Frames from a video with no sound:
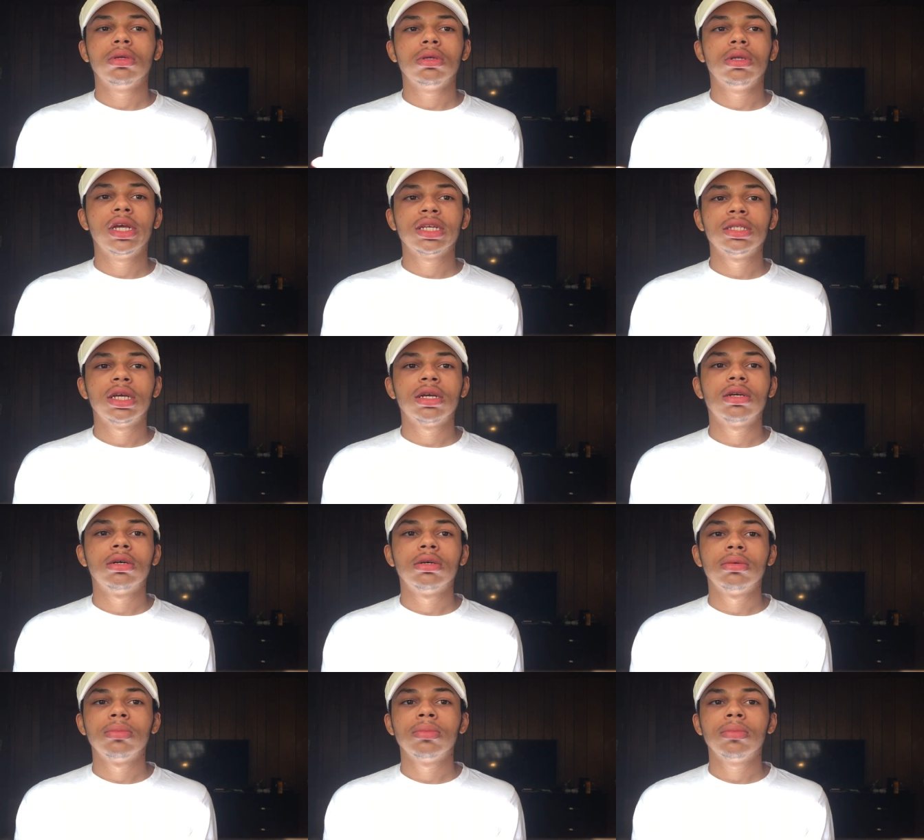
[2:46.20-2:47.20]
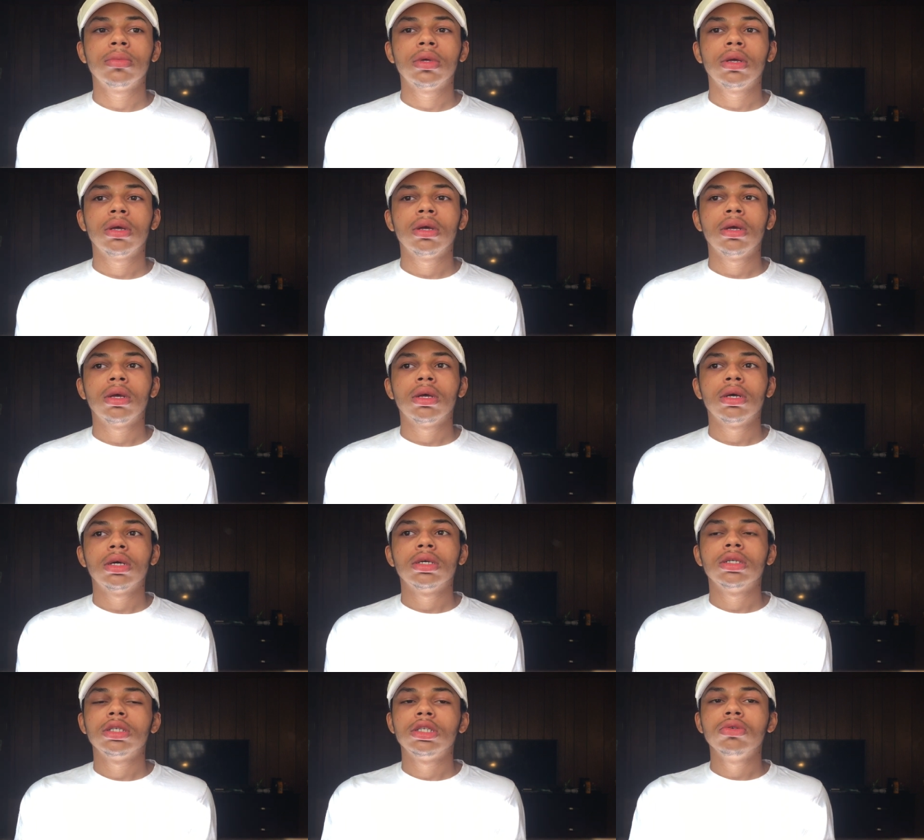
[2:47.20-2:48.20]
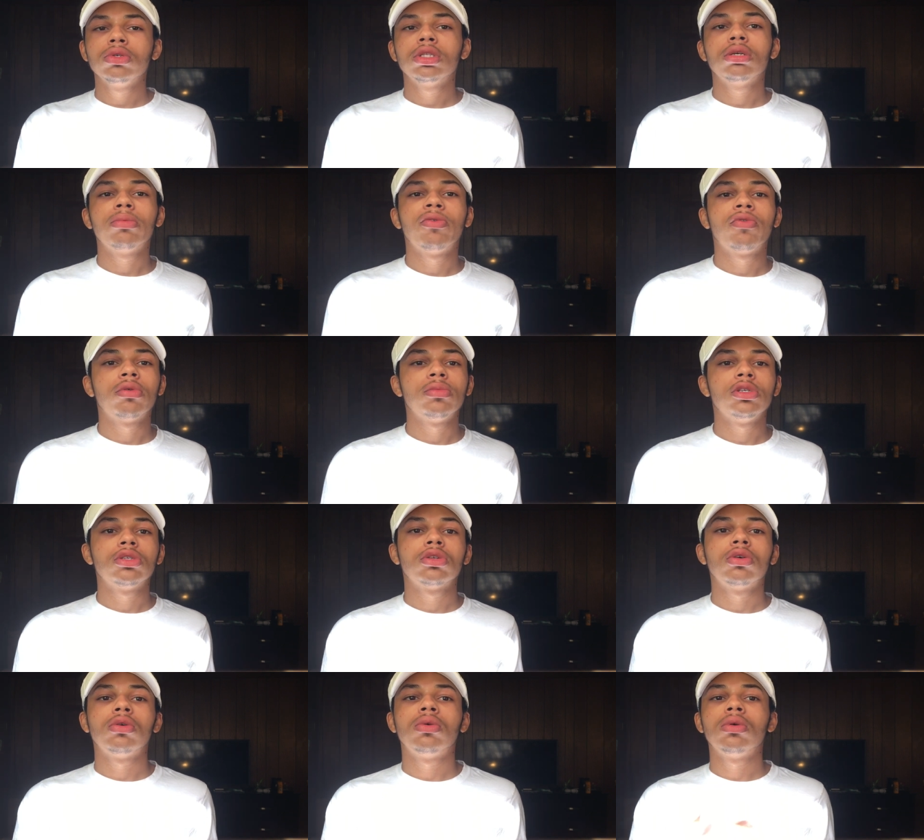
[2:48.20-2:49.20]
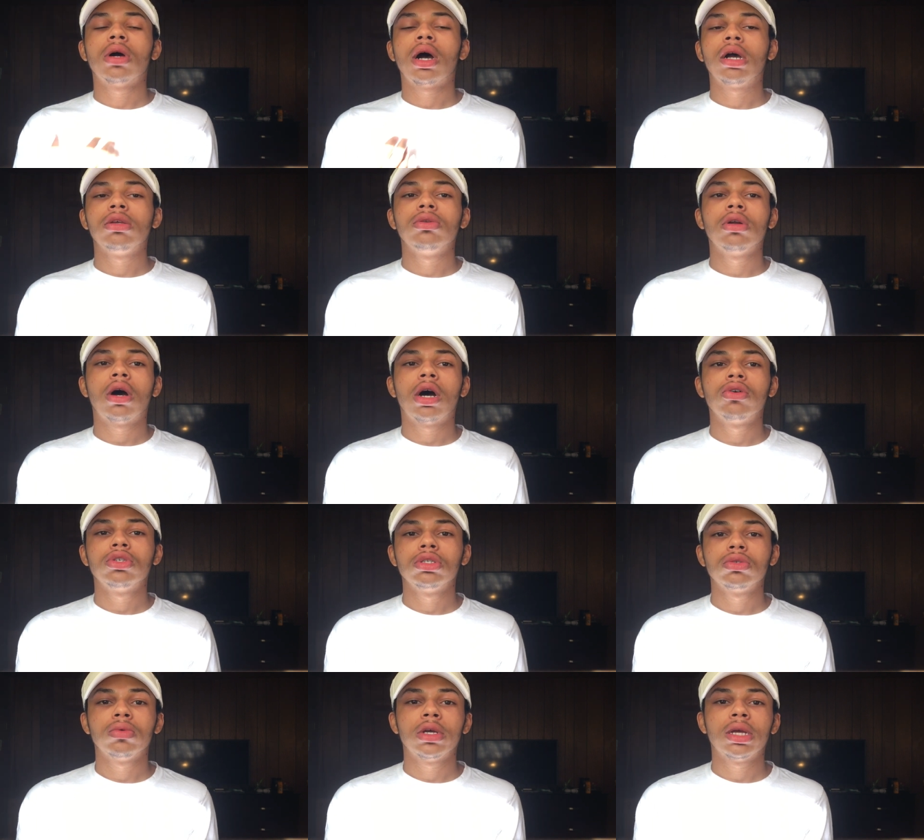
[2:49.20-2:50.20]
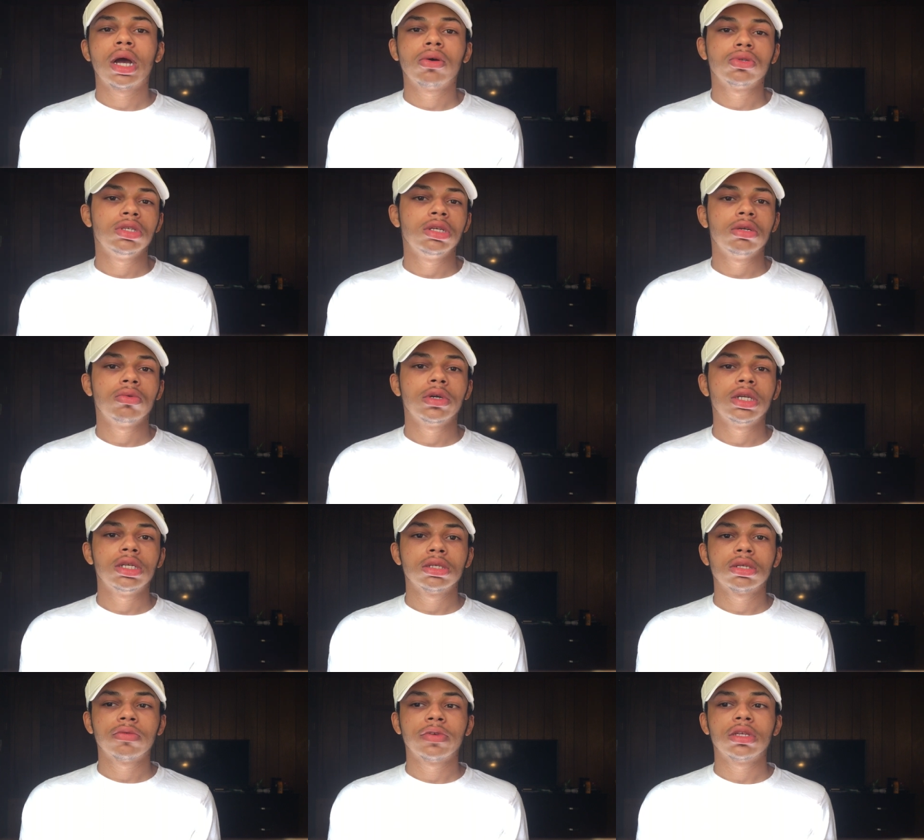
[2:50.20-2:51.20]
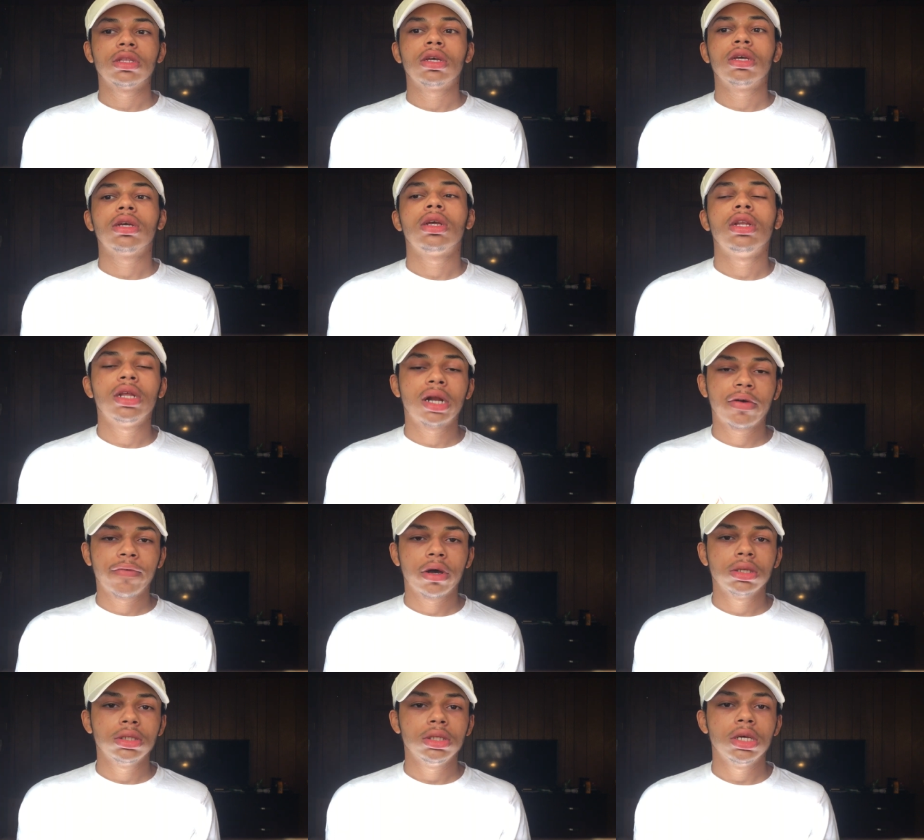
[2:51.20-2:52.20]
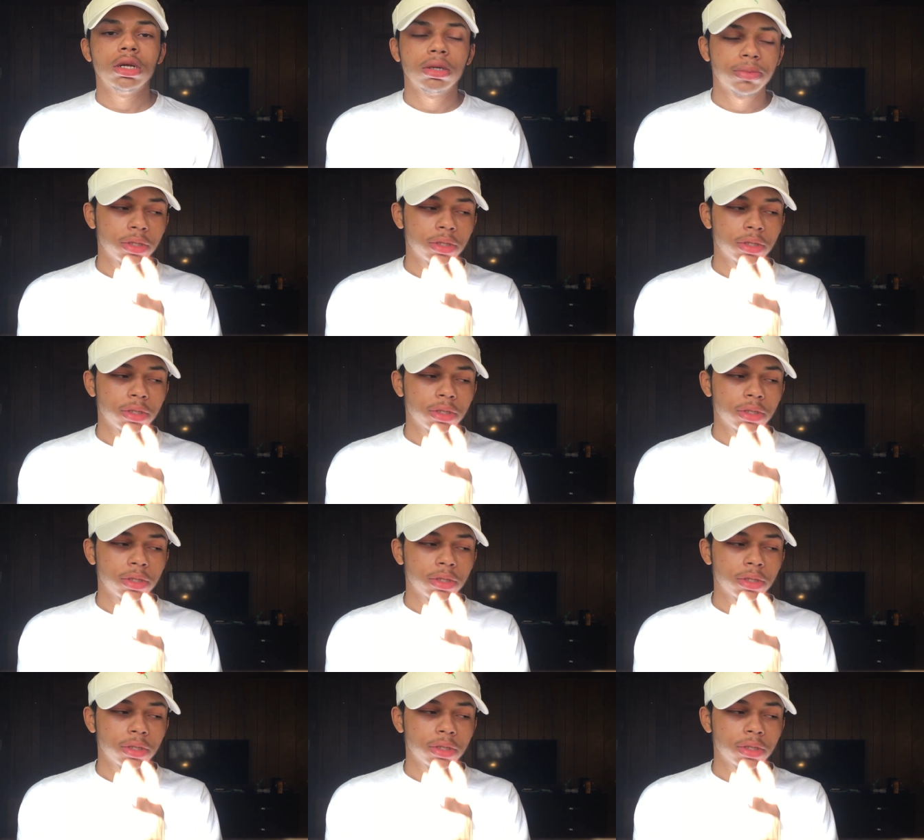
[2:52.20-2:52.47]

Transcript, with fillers: next day come, she was there before me, so, I was just waiting, I was getting ready and stuff like that, then I finally get up